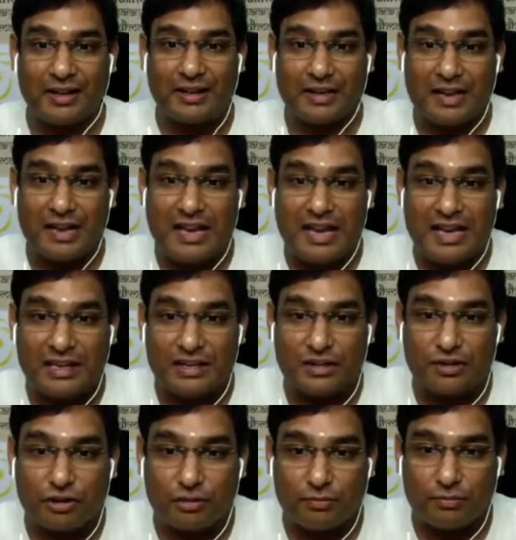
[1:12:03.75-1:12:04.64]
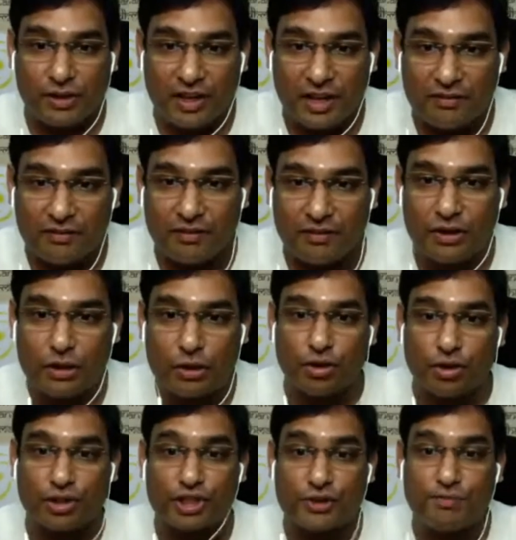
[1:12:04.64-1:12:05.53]
needs to be given to
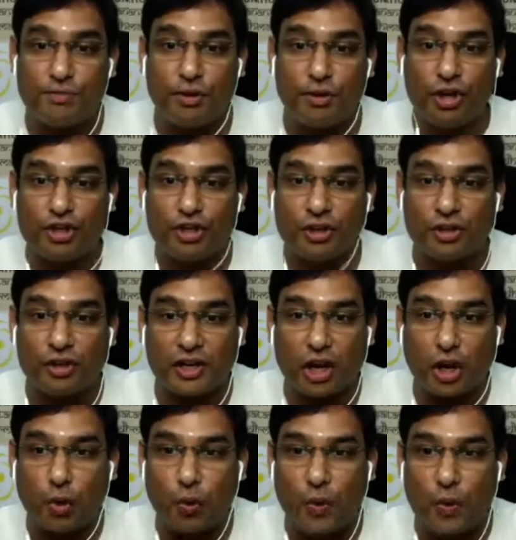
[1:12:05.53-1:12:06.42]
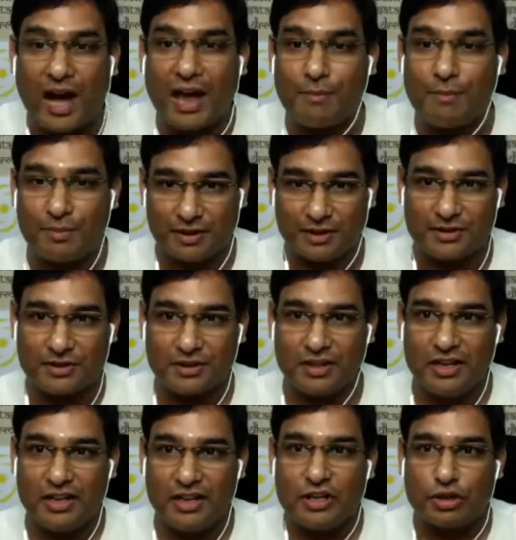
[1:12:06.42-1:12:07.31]
your spiritual requirements.
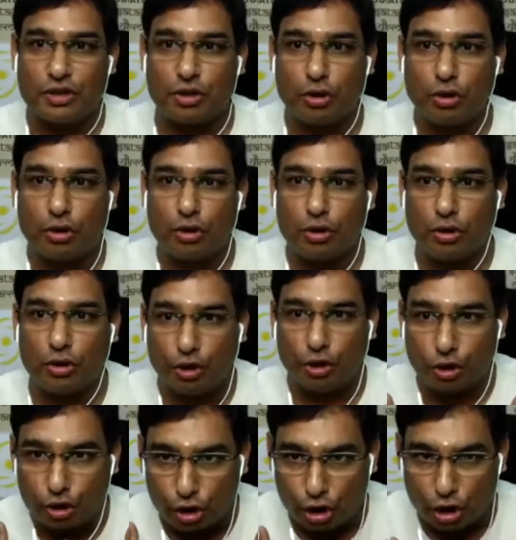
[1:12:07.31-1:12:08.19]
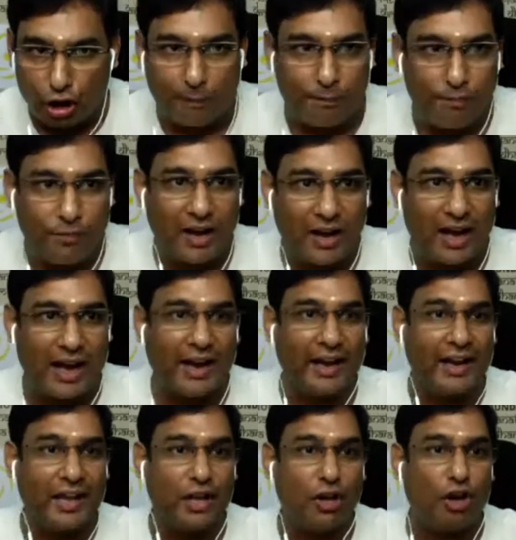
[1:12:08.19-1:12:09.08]
So drop the
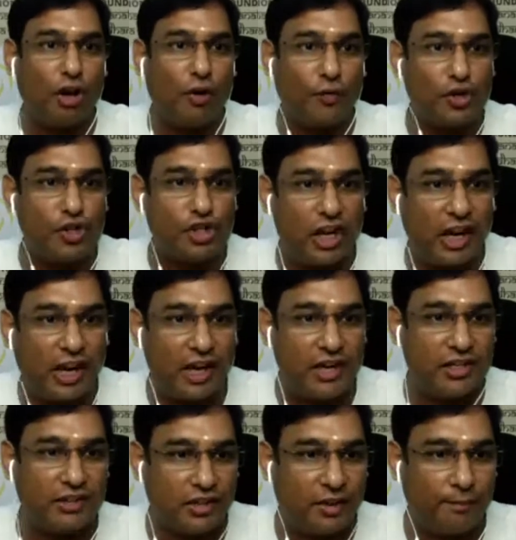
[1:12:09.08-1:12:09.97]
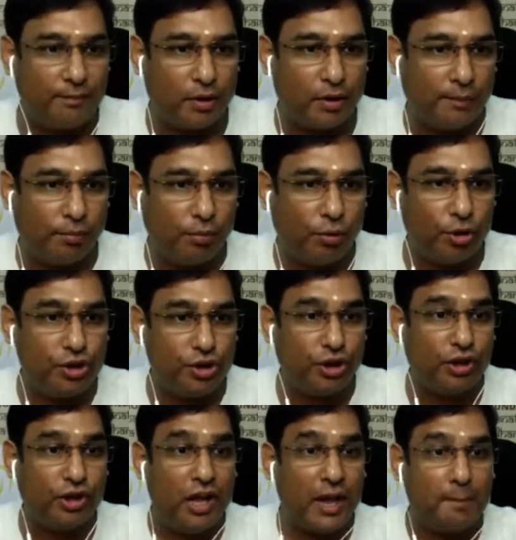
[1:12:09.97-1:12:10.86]
idea of changing the
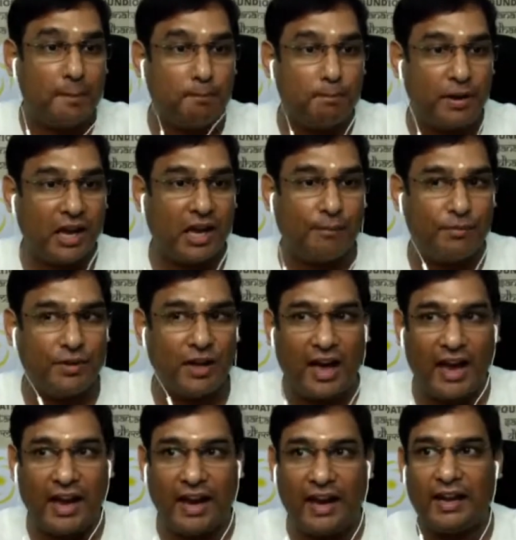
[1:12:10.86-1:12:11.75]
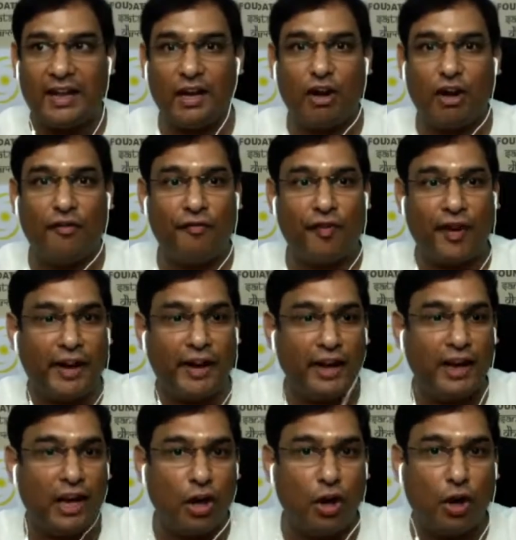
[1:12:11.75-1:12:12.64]
proportion. Pick up the idea of
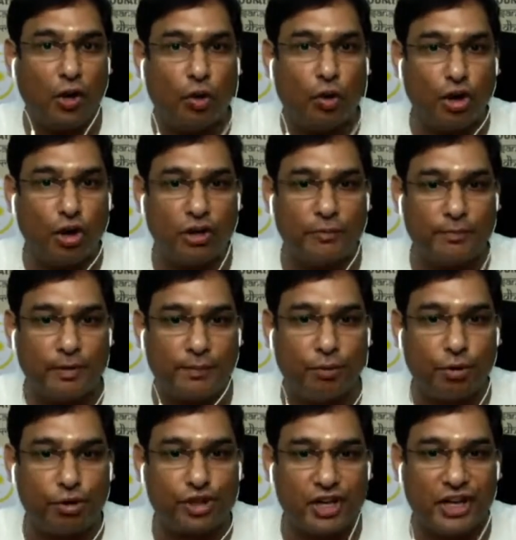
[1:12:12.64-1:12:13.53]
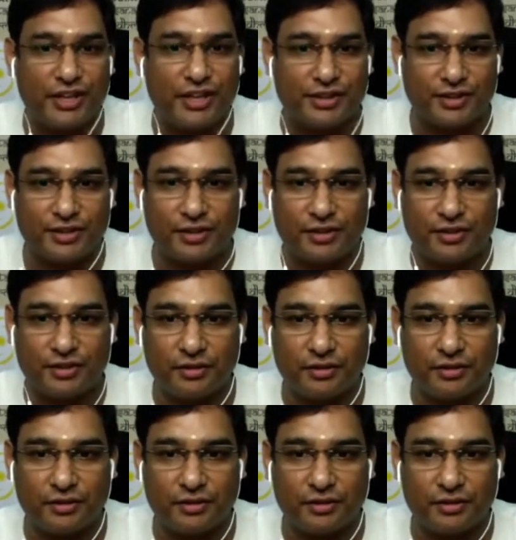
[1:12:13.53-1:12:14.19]
finding out what your proportion is.